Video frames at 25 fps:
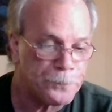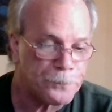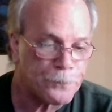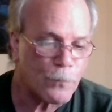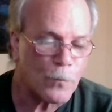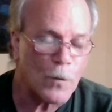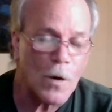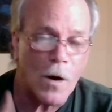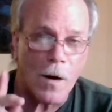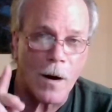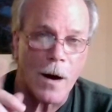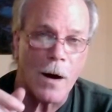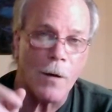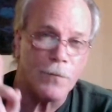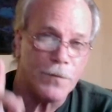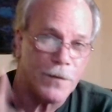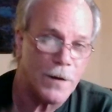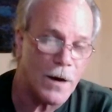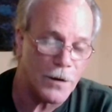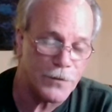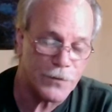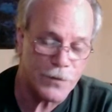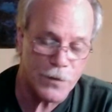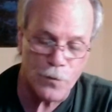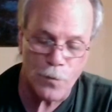Well,
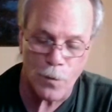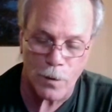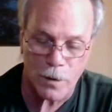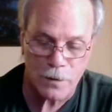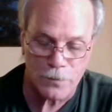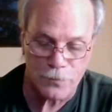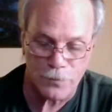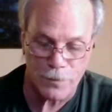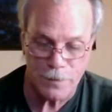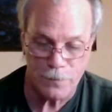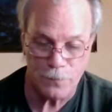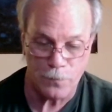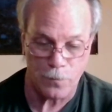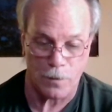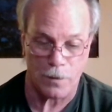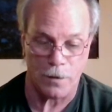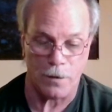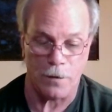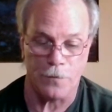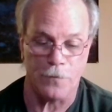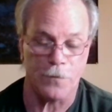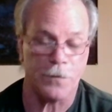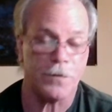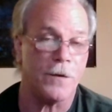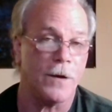I do want to read one
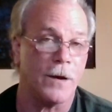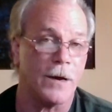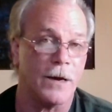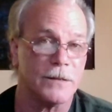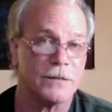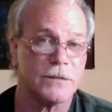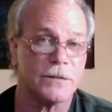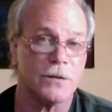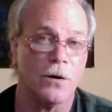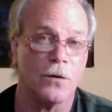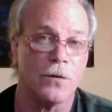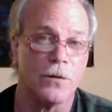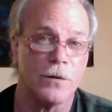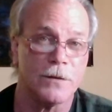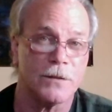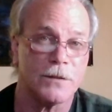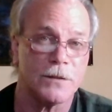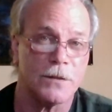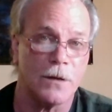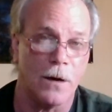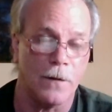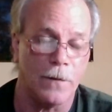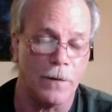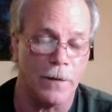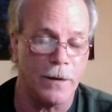other thing. I saw this
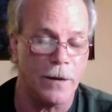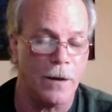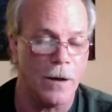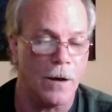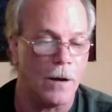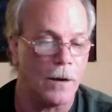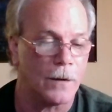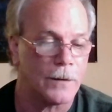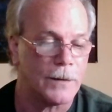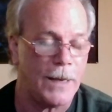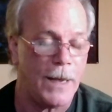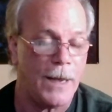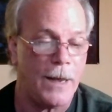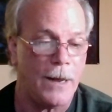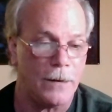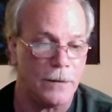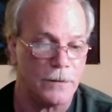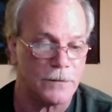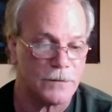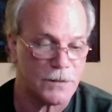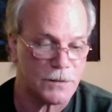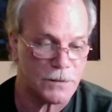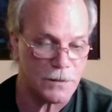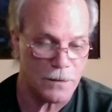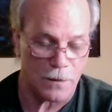on the can
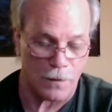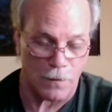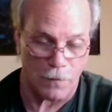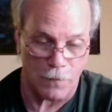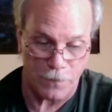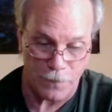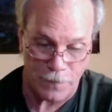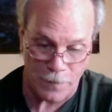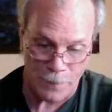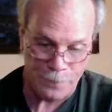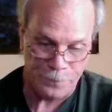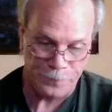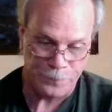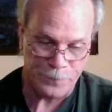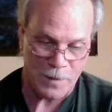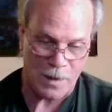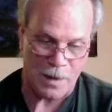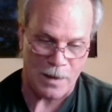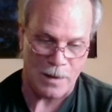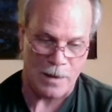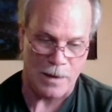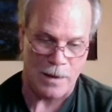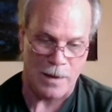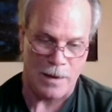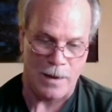itself,
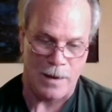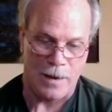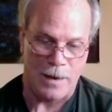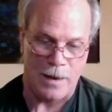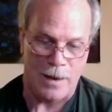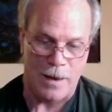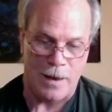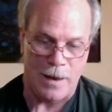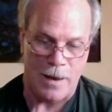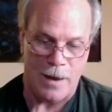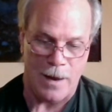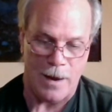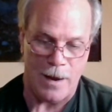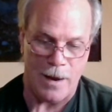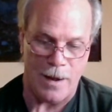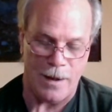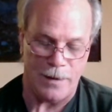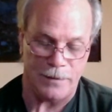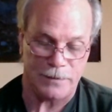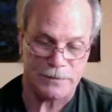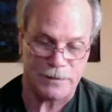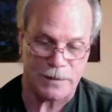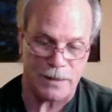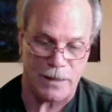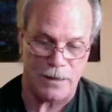and
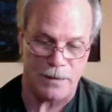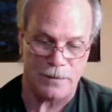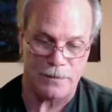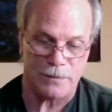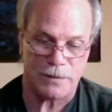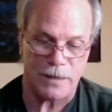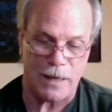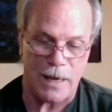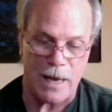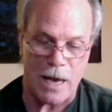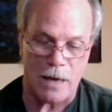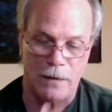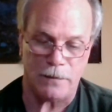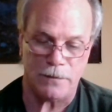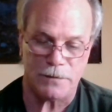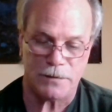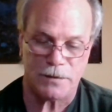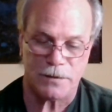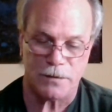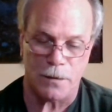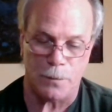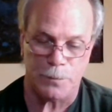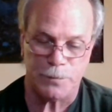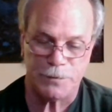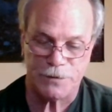it says how to
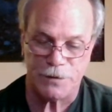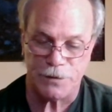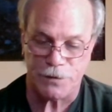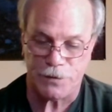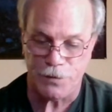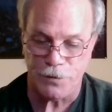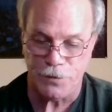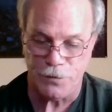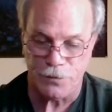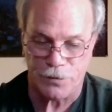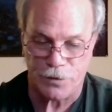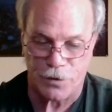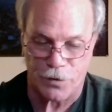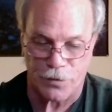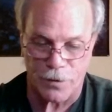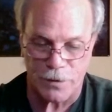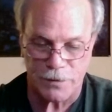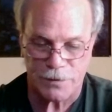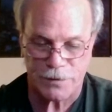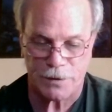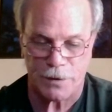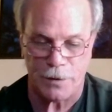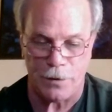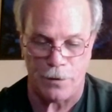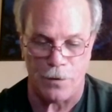substitute
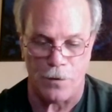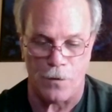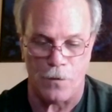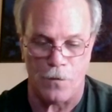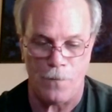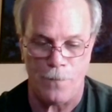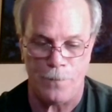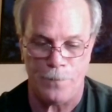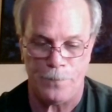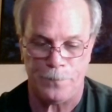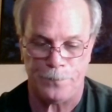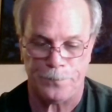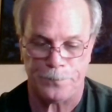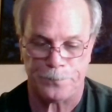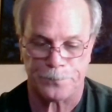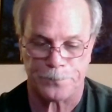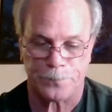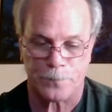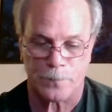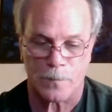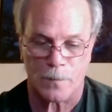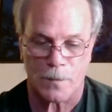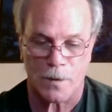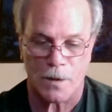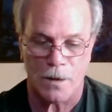Crisco
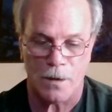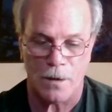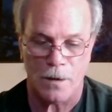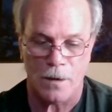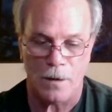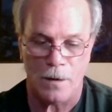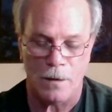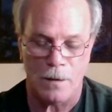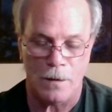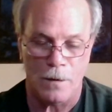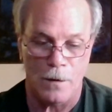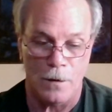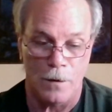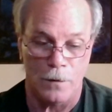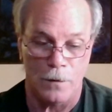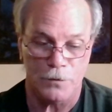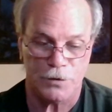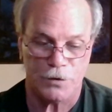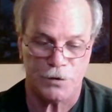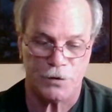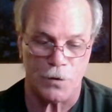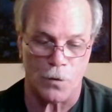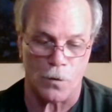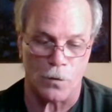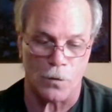
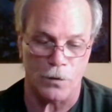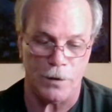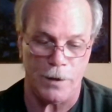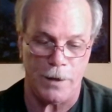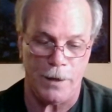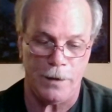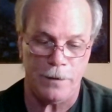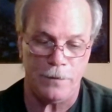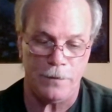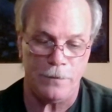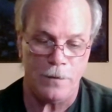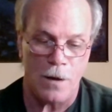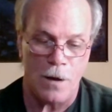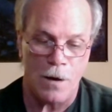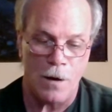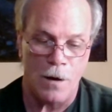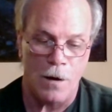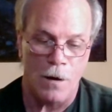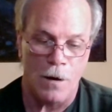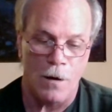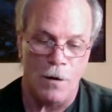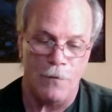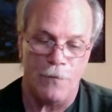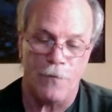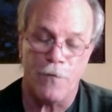shortening
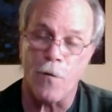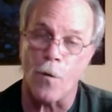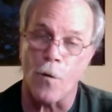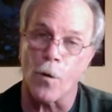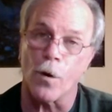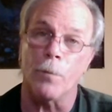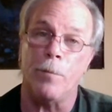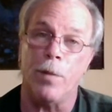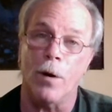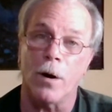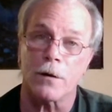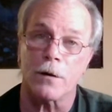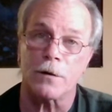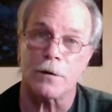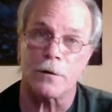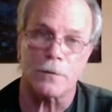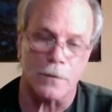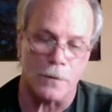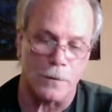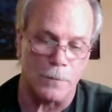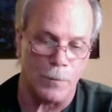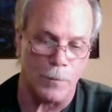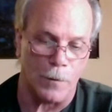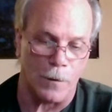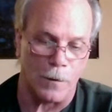for butter
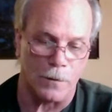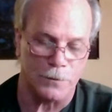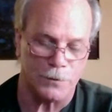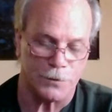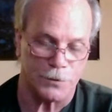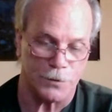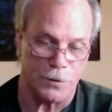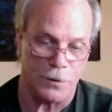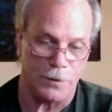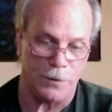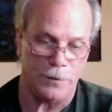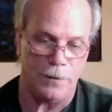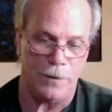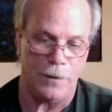or margarine.